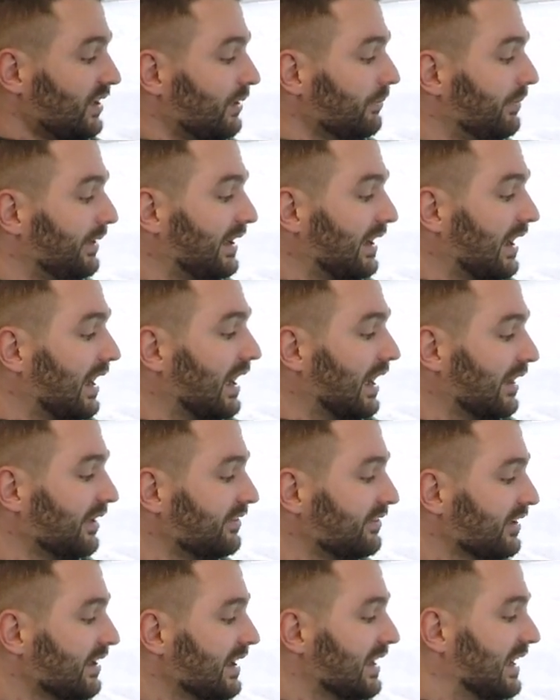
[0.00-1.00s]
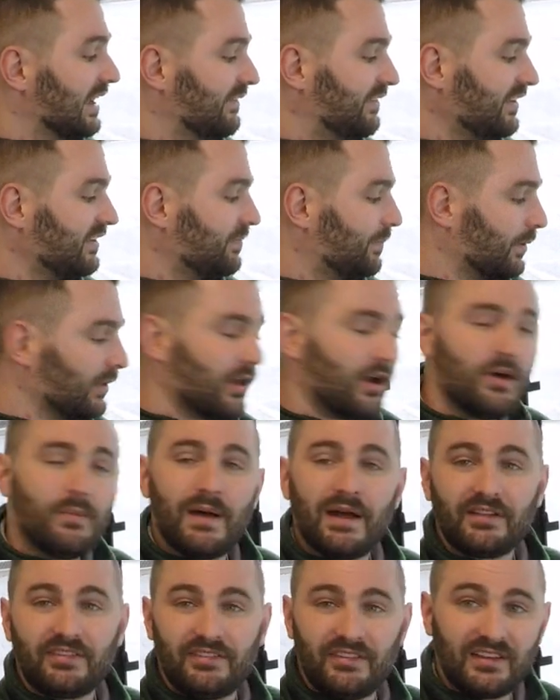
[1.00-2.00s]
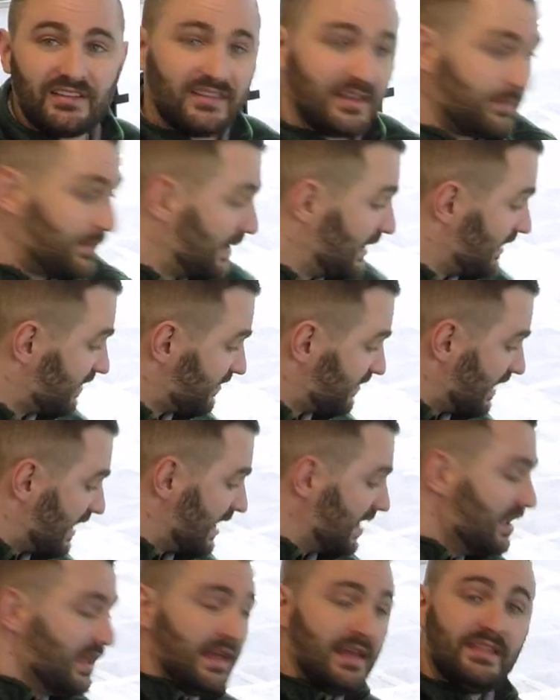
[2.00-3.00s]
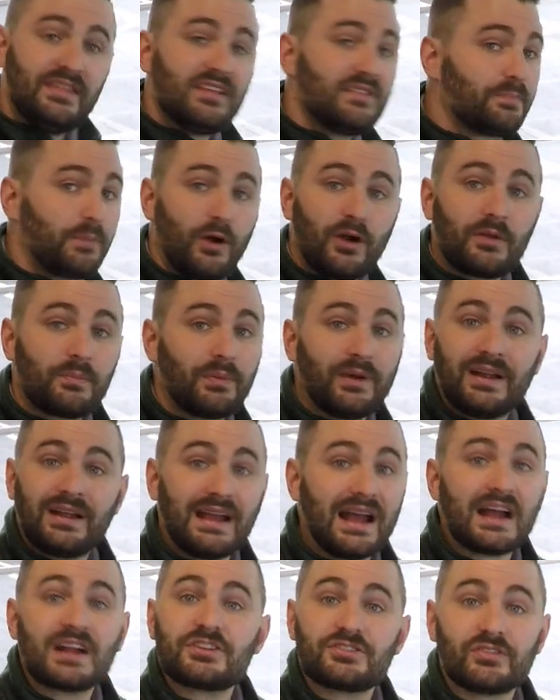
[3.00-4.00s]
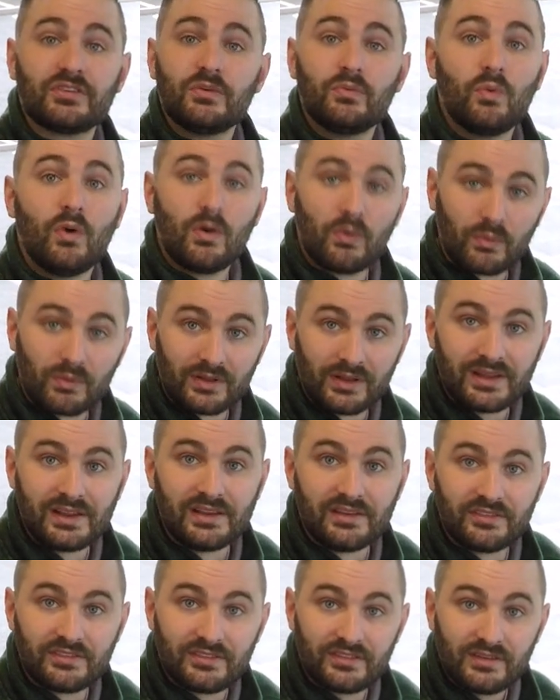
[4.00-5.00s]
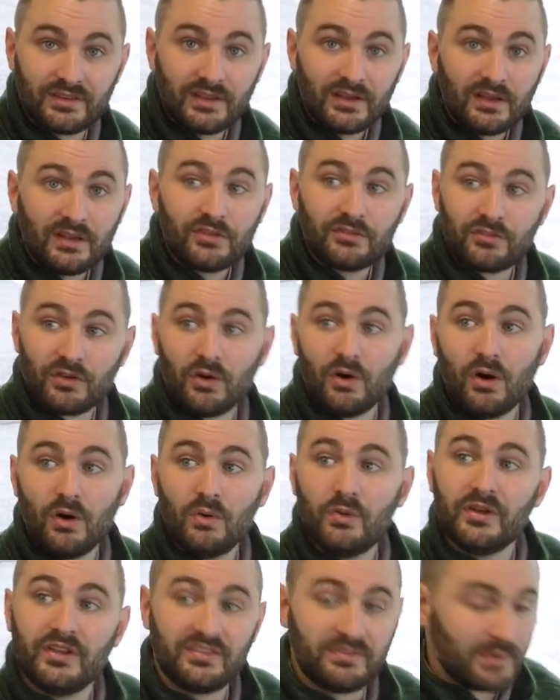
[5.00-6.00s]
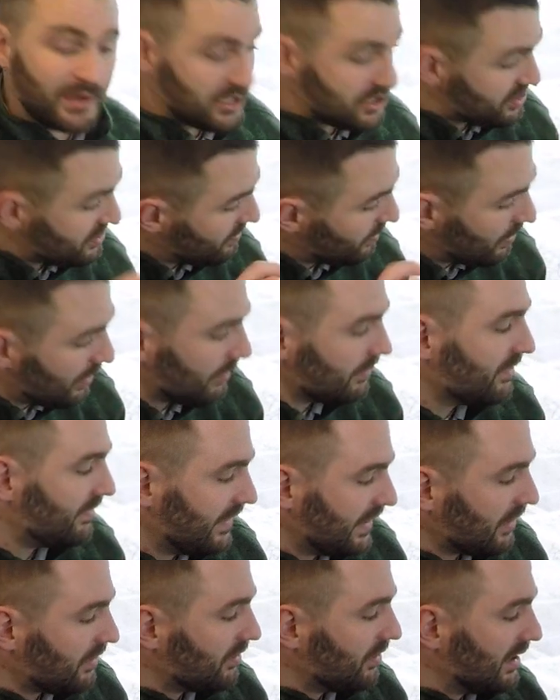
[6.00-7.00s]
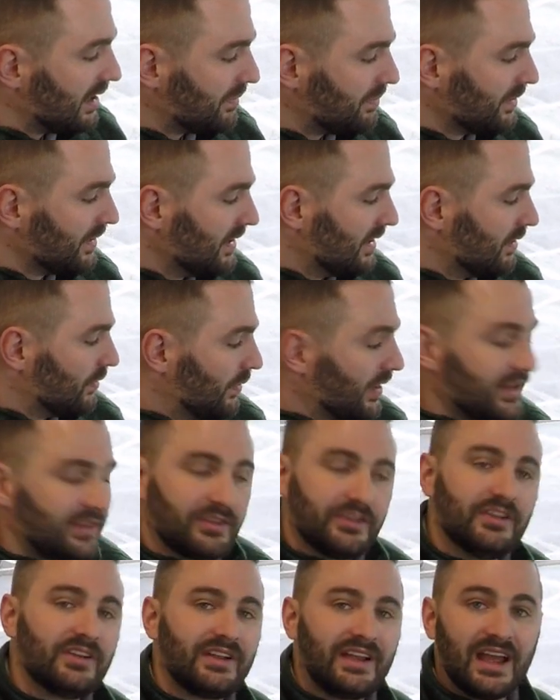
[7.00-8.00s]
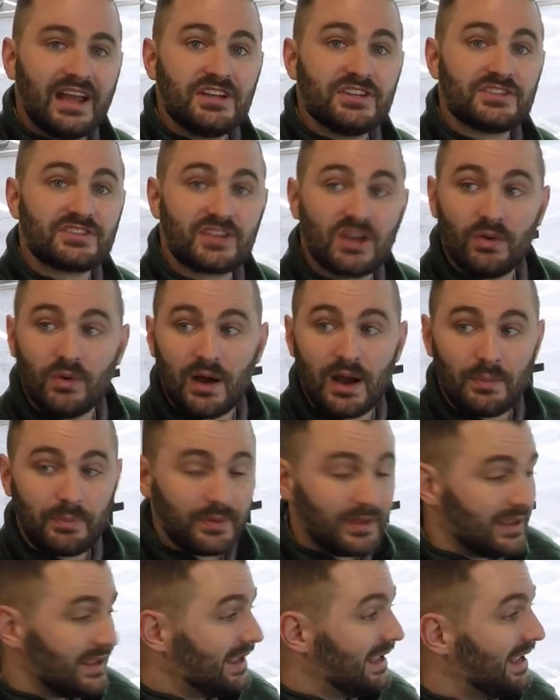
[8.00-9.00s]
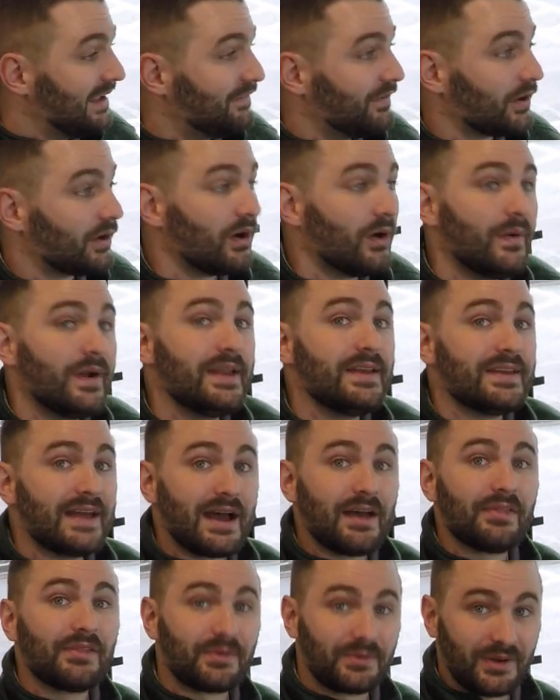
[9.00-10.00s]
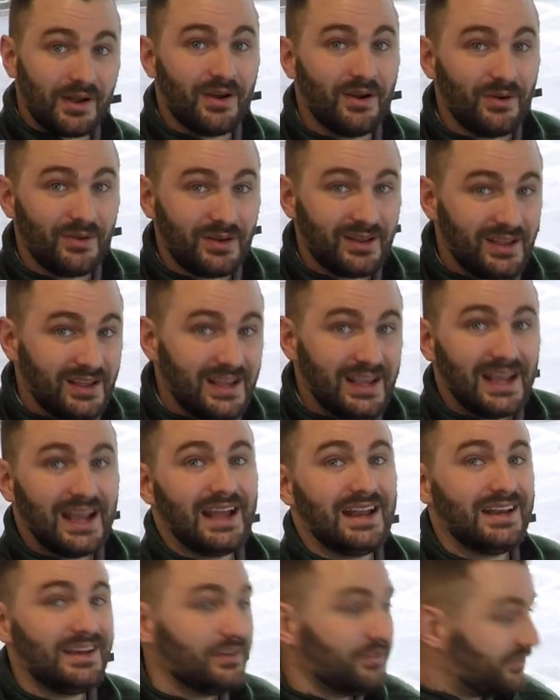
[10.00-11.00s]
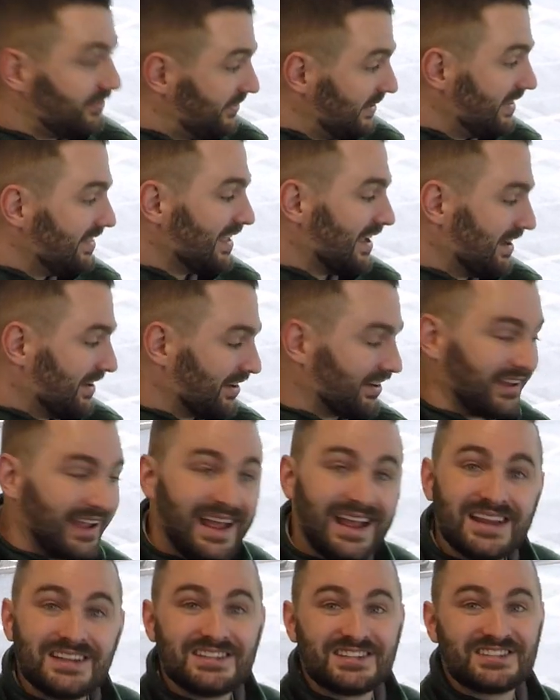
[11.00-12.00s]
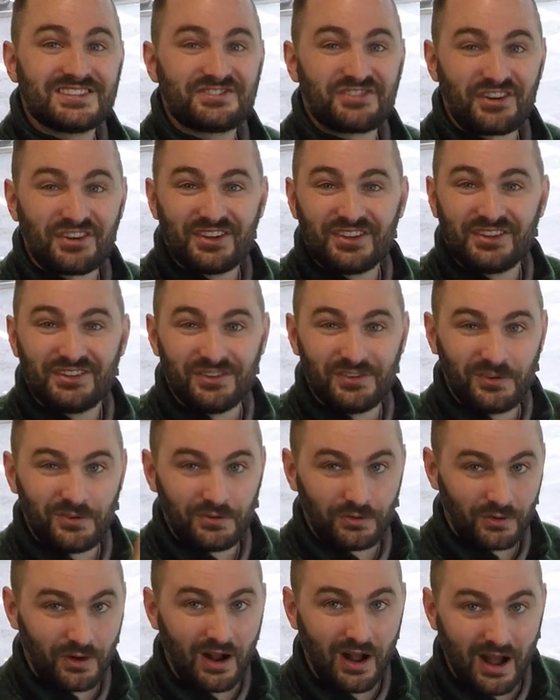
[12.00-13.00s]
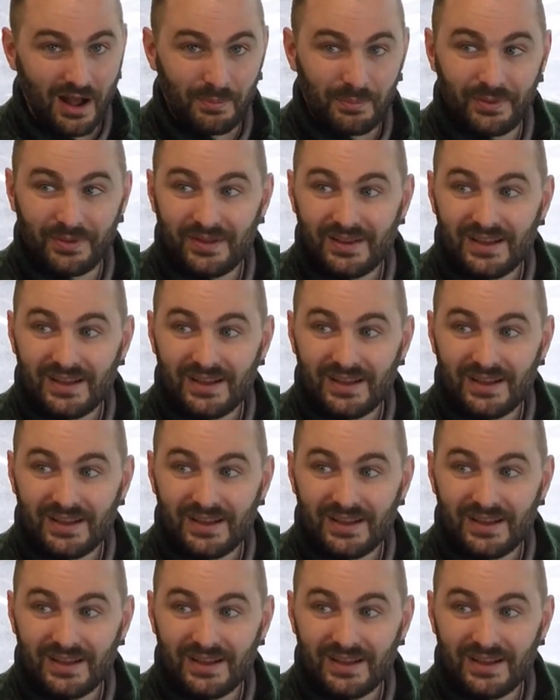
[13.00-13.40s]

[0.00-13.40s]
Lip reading: because if it's below about 60 psi, this park brake actually won't release. So always make sure you warm the vehicle up, wait till your gauges go up. If you're going down the road and you see that your gauge has started to drop